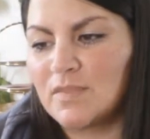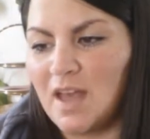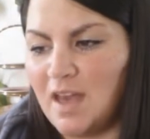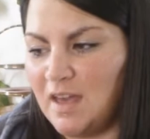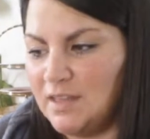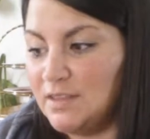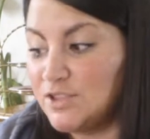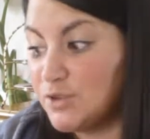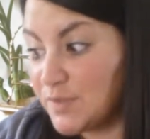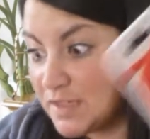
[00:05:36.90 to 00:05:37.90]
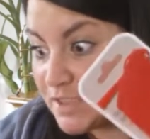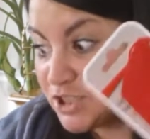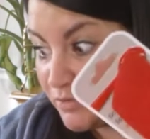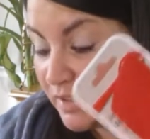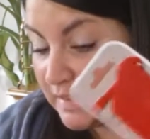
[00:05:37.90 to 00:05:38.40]
And the two things that
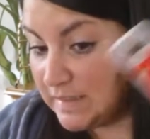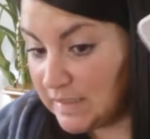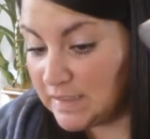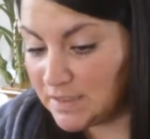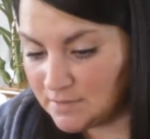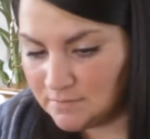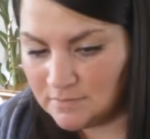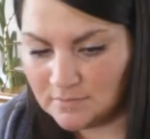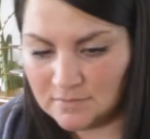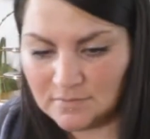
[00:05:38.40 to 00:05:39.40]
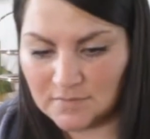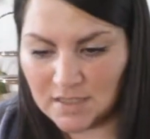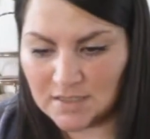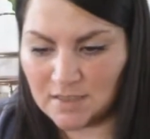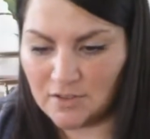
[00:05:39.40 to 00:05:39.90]
she really needed
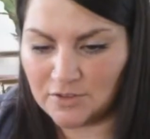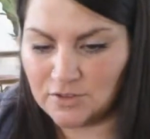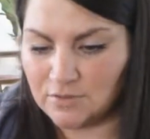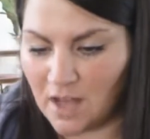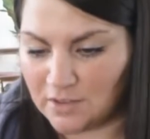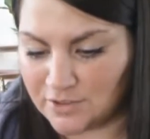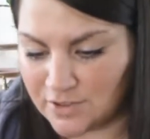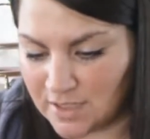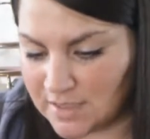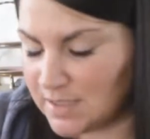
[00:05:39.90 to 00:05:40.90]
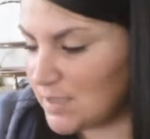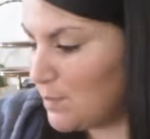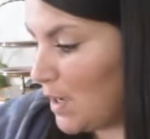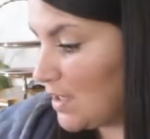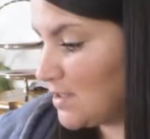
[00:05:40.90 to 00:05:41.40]
is another $2, so that's
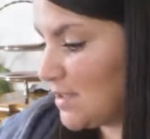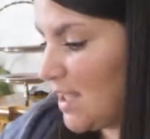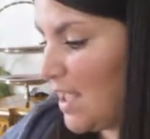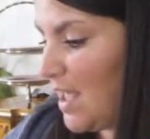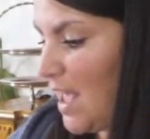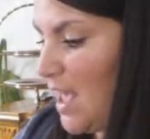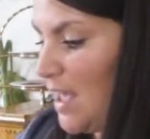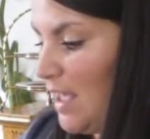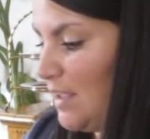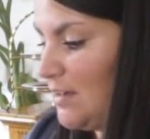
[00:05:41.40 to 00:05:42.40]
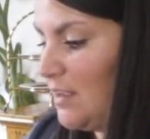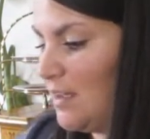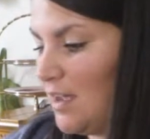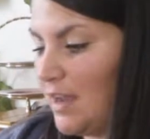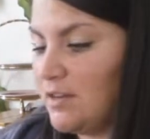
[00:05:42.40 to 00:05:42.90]
$6. And
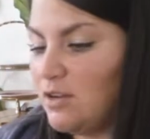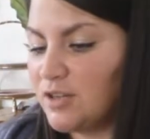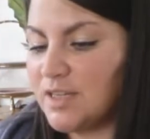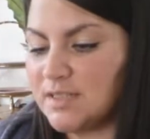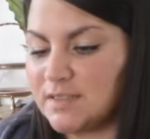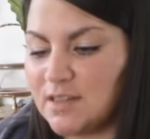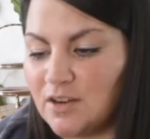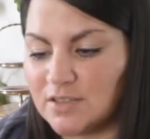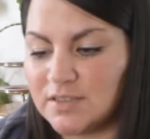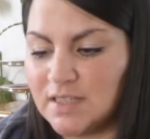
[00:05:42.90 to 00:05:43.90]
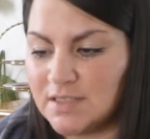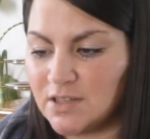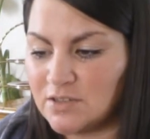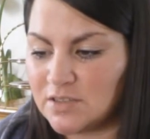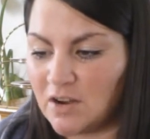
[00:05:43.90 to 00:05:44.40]
I noticed her
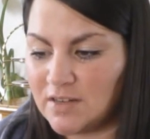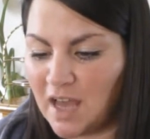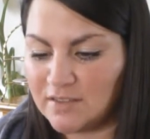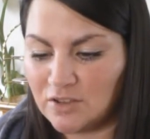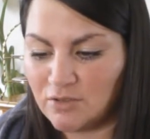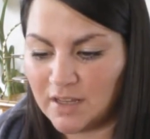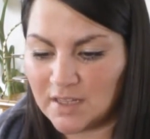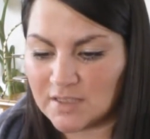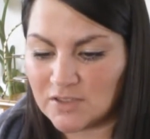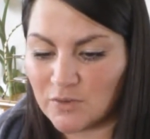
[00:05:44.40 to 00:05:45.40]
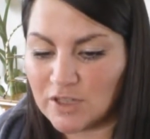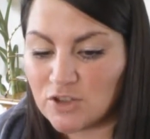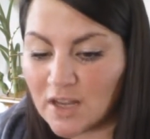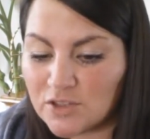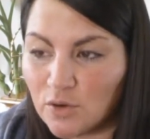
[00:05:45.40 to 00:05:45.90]
scissors are not the greatest, so I
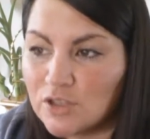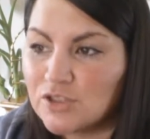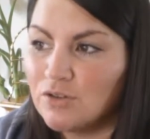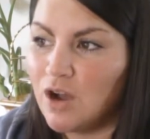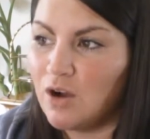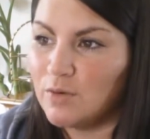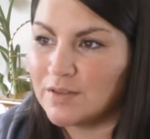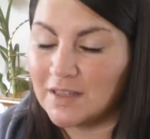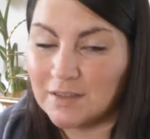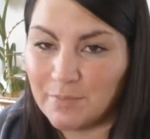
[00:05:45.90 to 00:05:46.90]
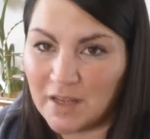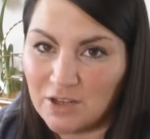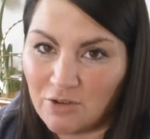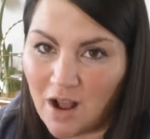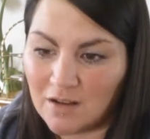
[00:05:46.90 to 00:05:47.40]
tried to also go with like the Betty
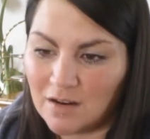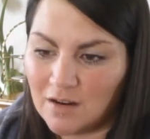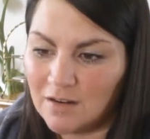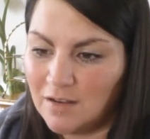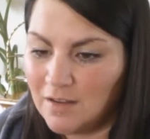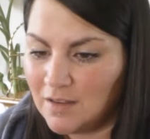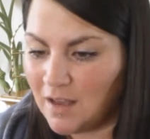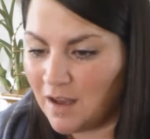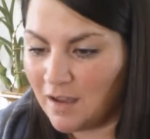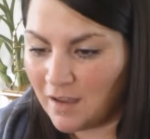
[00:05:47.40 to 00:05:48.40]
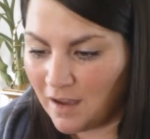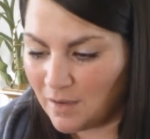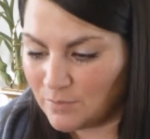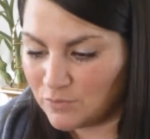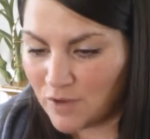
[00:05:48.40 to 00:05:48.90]
Crocker
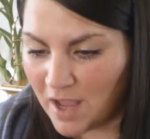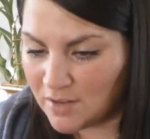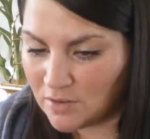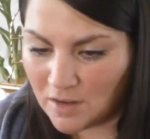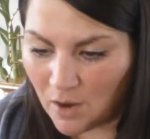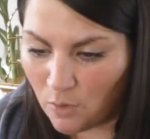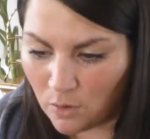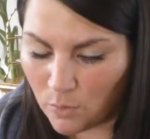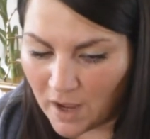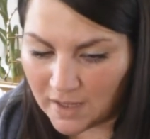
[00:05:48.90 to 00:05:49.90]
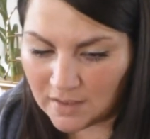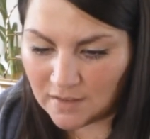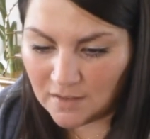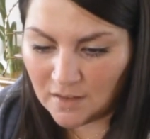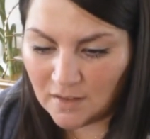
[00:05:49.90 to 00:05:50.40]
red or white.
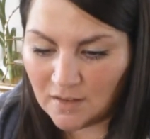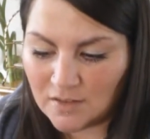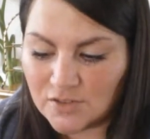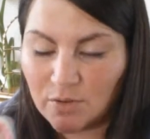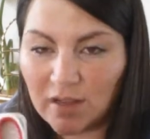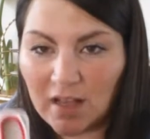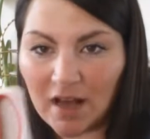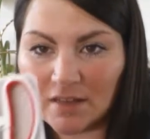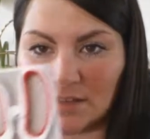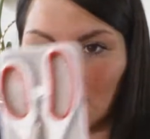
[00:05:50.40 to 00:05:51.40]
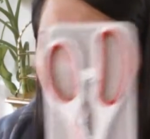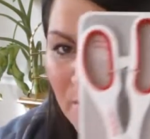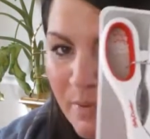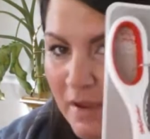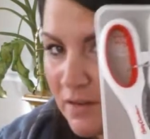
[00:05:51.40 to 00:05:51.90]
So I got
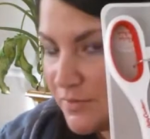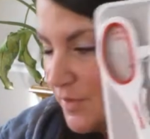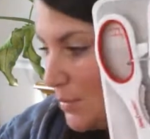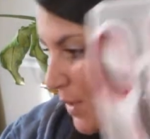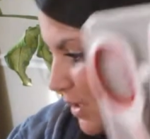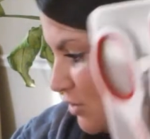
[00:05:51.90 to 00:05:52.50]
a pair of the Betty